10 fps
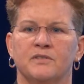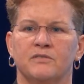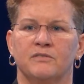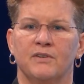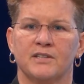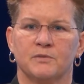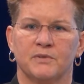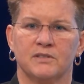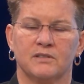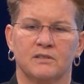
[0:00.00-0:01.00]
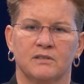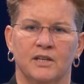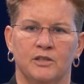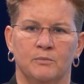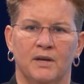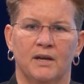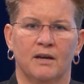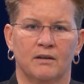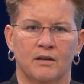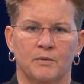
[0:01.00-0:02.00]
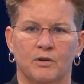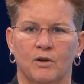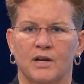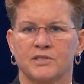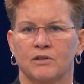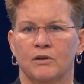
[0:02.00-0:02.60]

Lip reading: of investments that you may come across